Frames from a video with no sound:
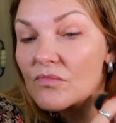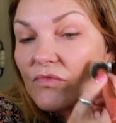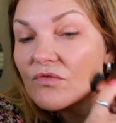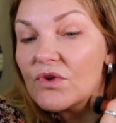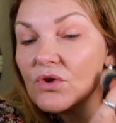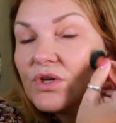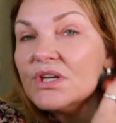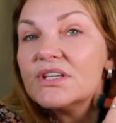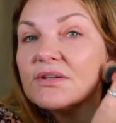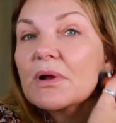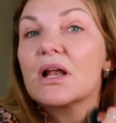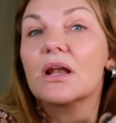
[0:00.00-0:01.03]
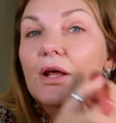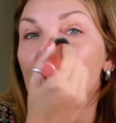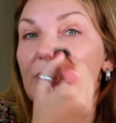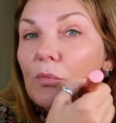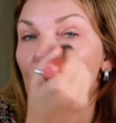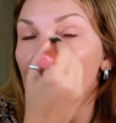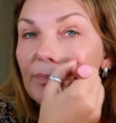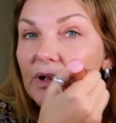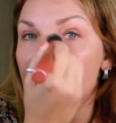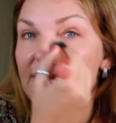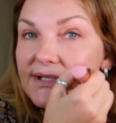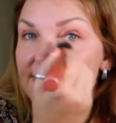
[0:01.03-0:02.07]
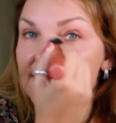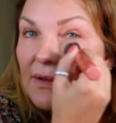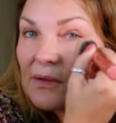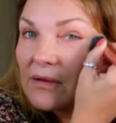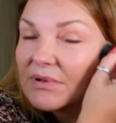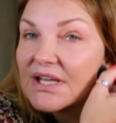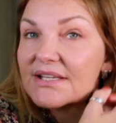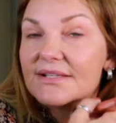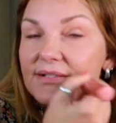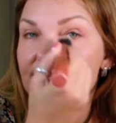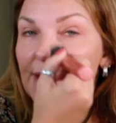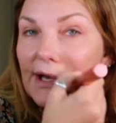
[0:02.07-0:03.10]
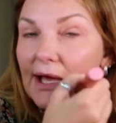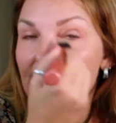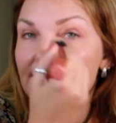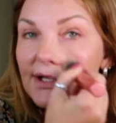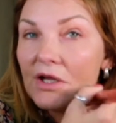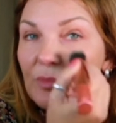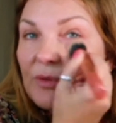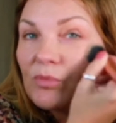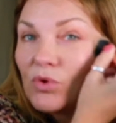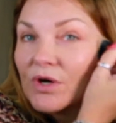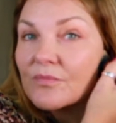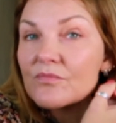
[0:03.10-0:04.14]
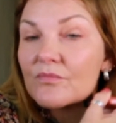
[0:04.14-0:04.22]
if you feel you need a little bit more in places, then add a little bit more.